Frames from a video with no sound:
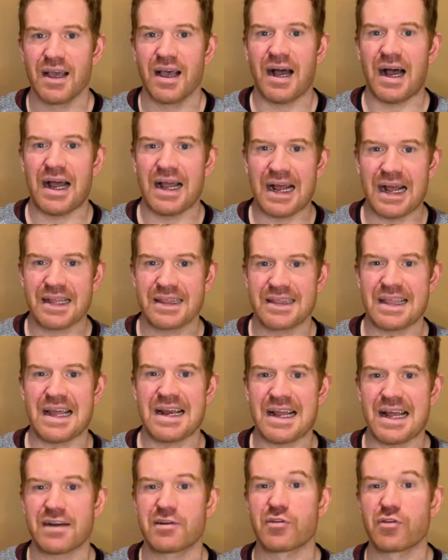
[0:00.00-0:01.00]
I then
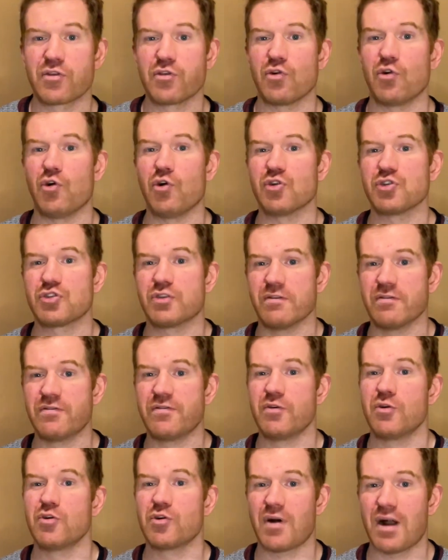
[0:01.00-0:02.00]
had thoughts that
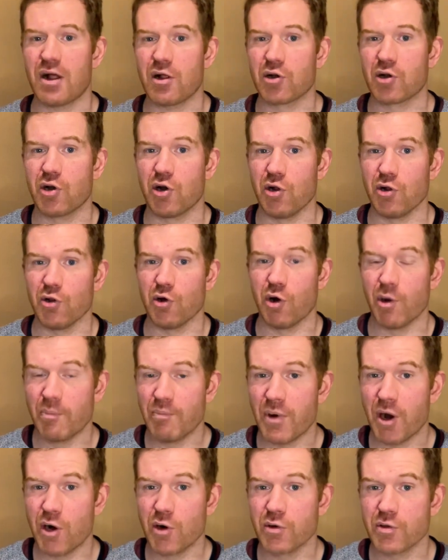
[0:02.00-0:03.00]
food or alcohol, or
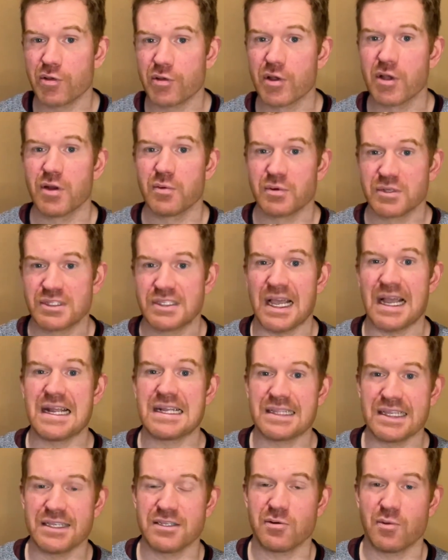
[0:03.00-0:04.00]
both, would take
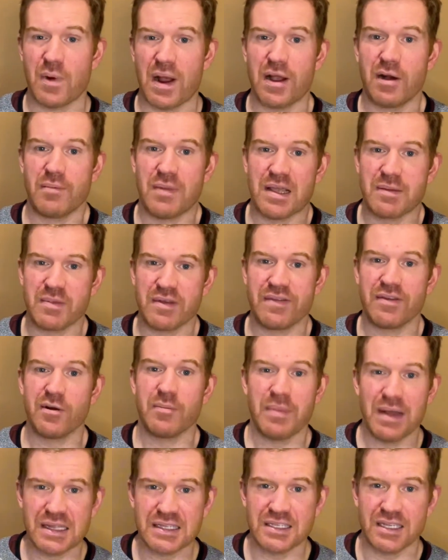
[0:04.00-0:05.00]
these away or make me feel
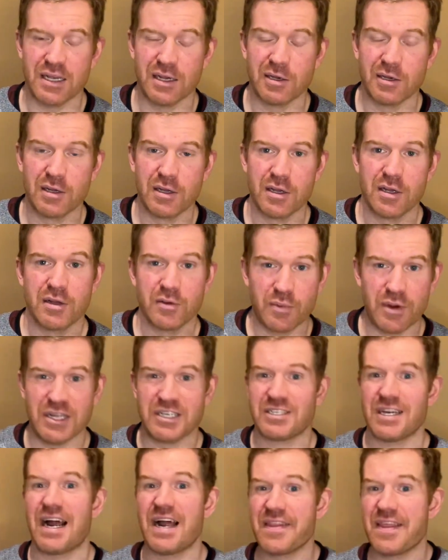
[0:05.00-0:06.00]
better,
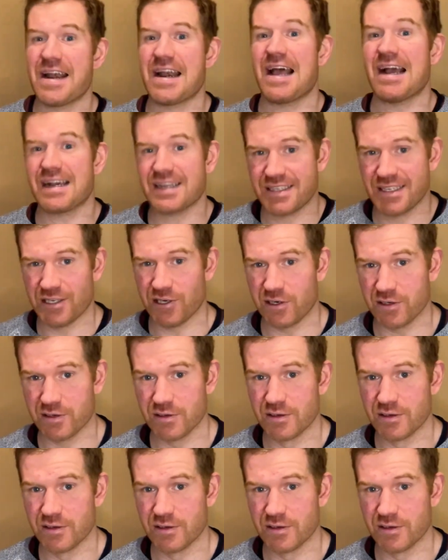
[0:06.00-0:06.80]
which I then acted on.